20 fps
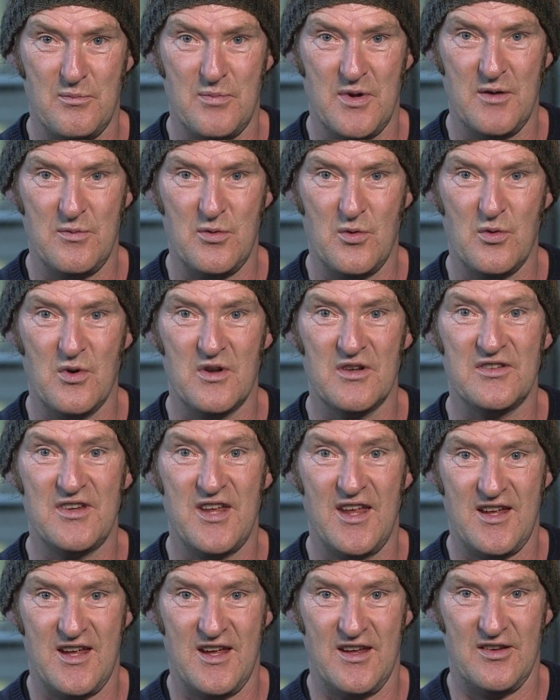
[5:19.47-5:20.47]
people
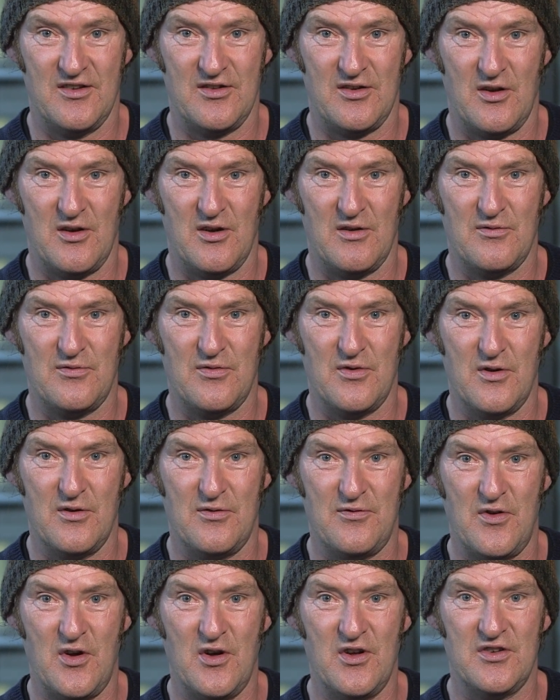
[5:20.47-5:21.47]
tickets for a
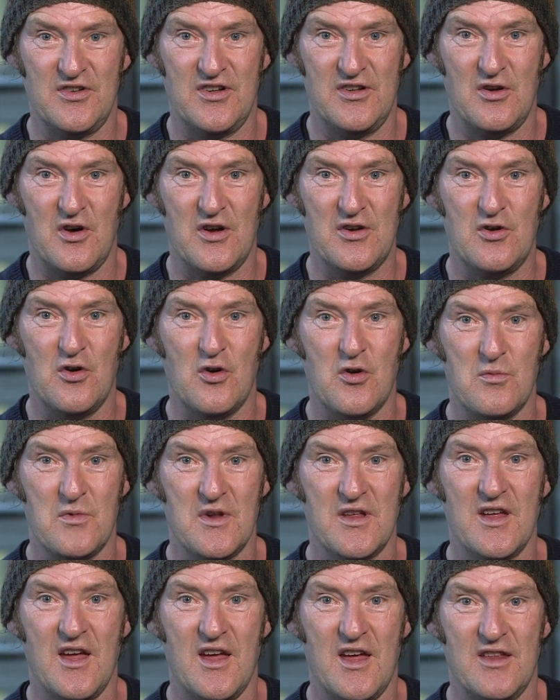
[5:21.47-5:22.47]
Thursday night
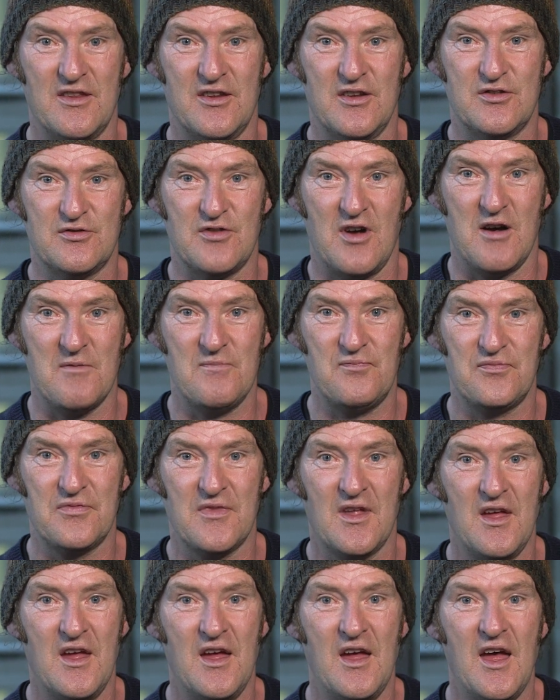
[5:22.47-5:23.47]
normally at the drum
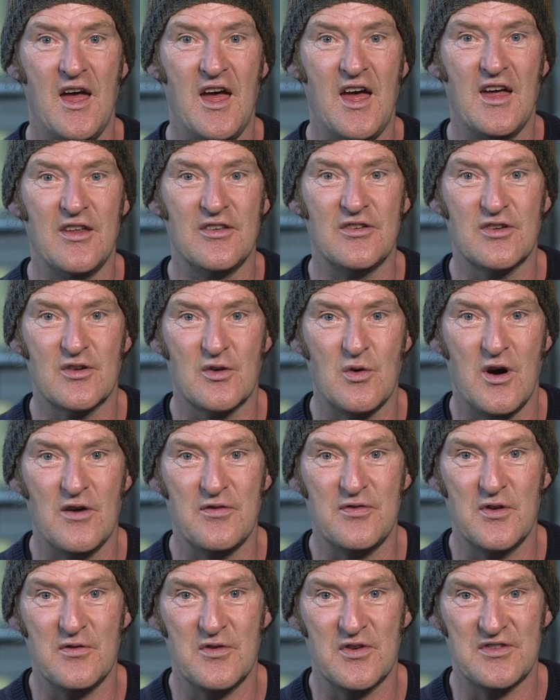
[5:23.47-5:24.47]
and quite a
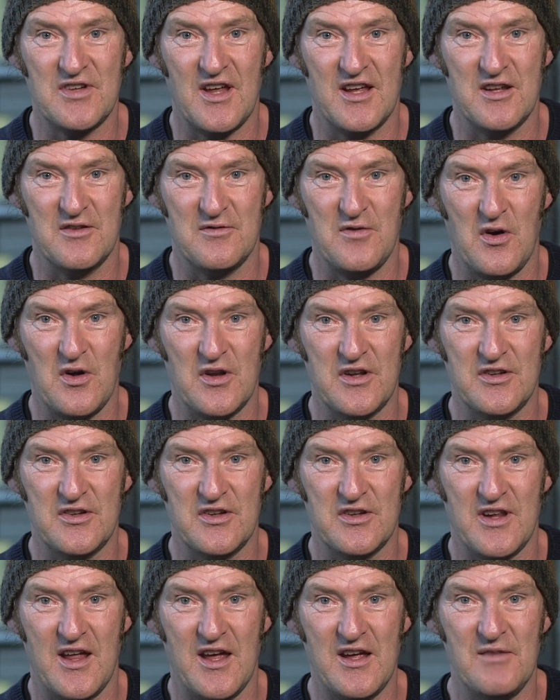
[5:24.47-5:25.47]
few of us take
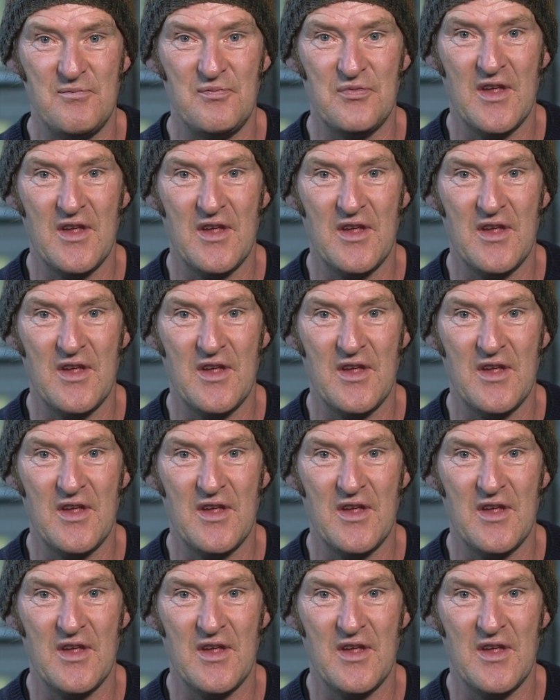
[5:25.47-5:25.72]
advantage of that.